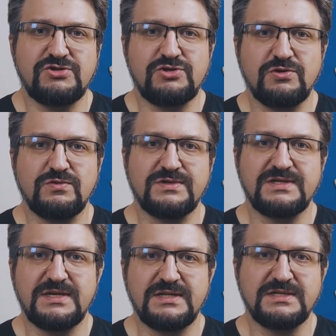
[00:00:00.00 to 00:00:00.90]

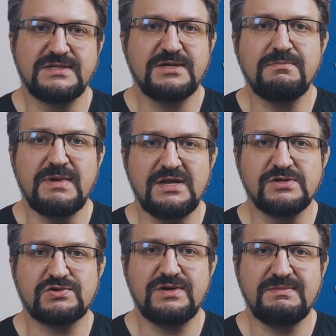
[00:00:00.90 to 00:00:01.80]
shows in some
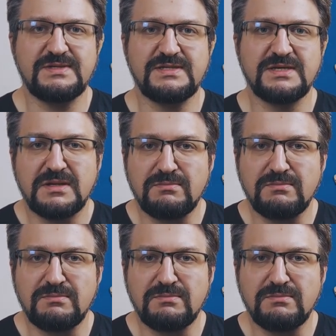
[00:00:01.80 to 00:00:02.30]
manuscripts,